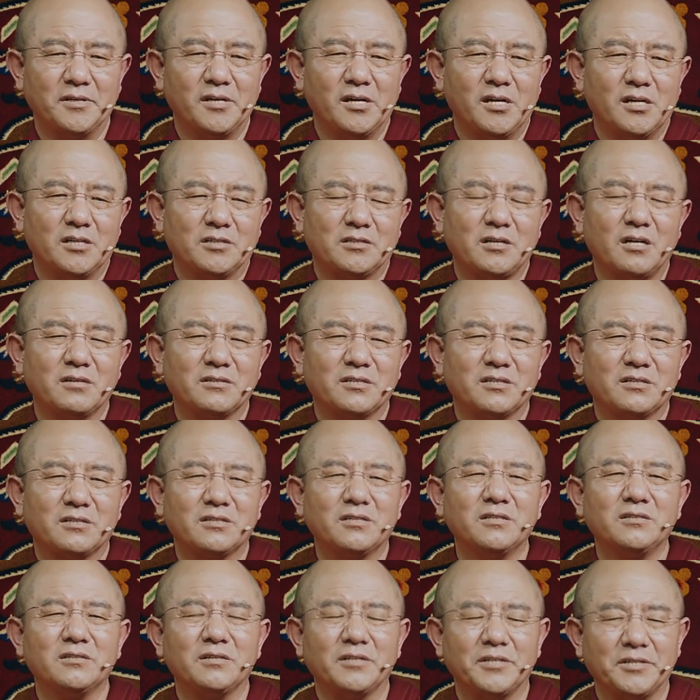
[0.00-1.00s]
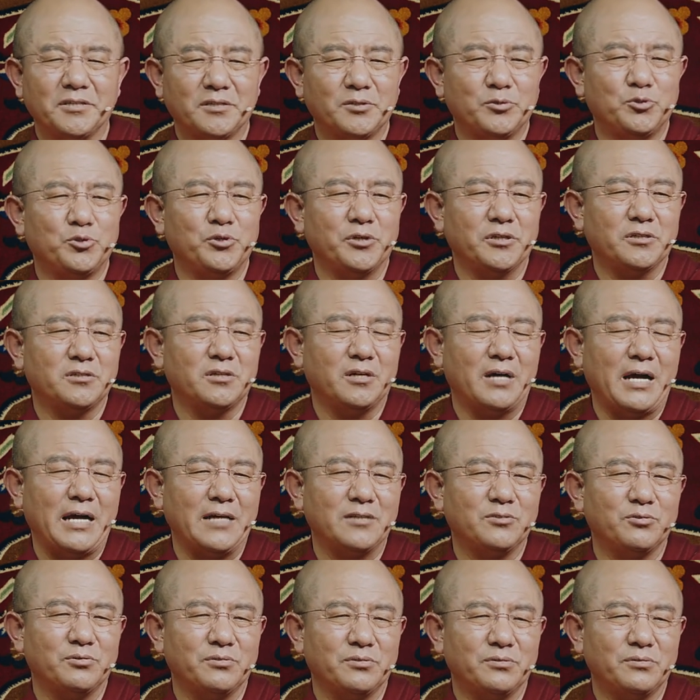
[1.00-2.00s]
there was a scholar.
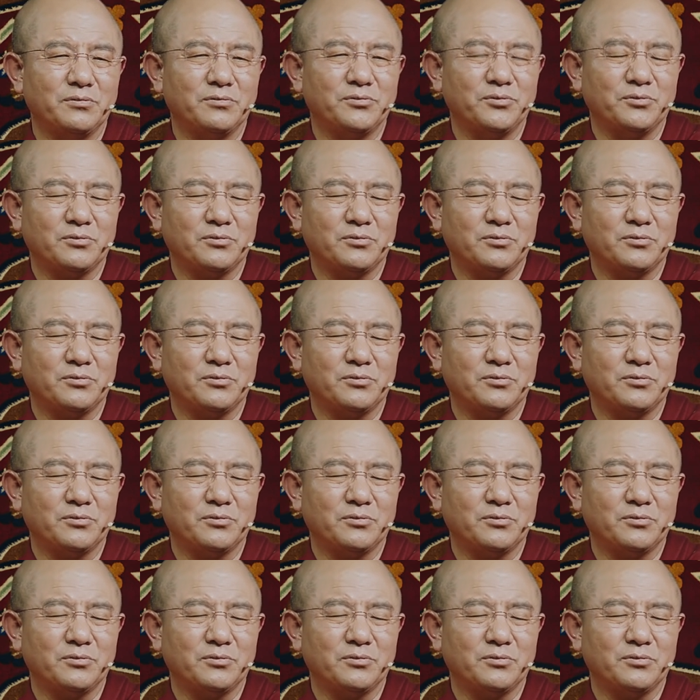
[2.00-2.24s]
His name is